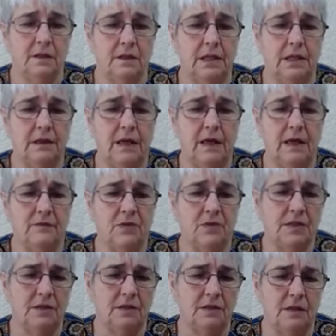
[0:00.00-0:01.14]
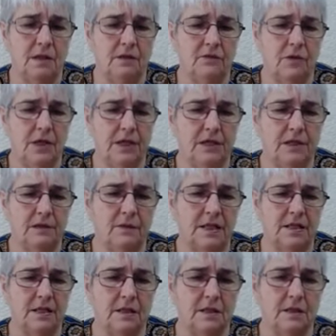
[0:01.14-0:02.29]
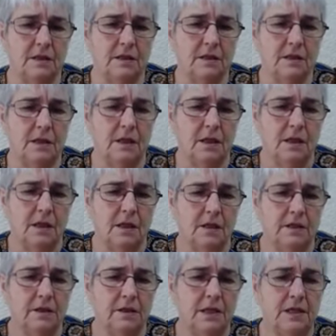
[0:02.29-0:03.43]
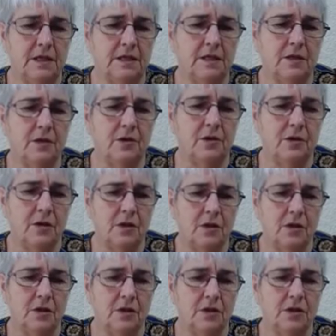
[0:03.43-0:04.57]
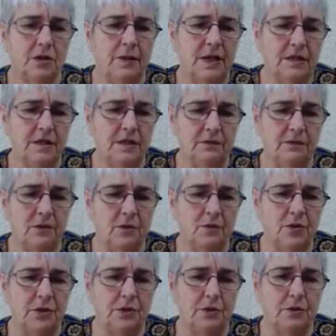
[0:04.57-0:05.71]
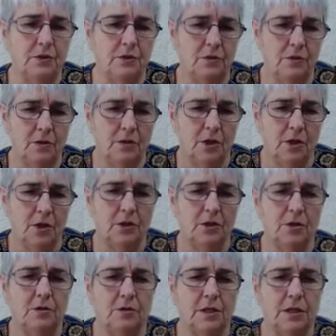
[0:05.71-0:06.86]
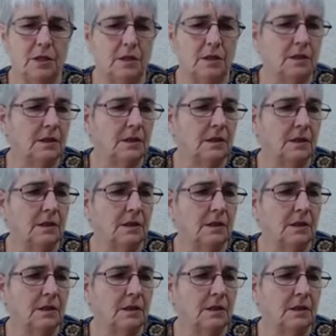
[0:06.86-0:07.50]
And that happens in a variety of places. Okay, so passive verbs do two things.